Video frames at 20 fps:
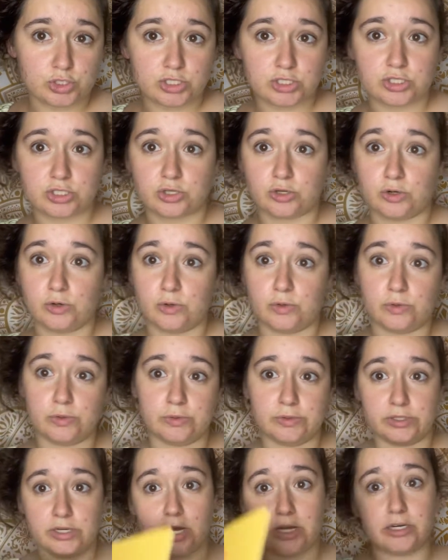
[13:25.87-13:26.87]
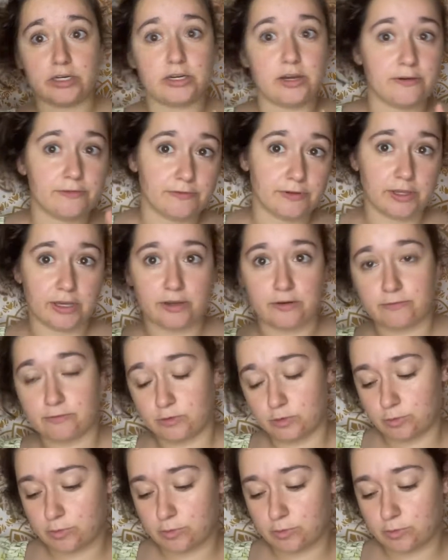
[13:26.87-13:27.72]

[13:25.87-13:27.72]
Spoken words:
so not enough for like a full